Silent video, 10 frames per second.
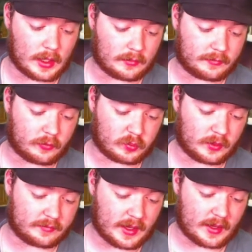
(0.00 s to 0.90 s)
Now the four
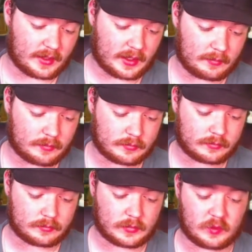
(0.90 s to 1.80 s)
twenty-five game.
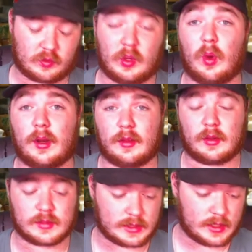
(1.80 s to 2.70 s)
There's only one of
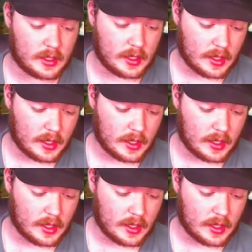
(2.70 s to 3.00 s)
those.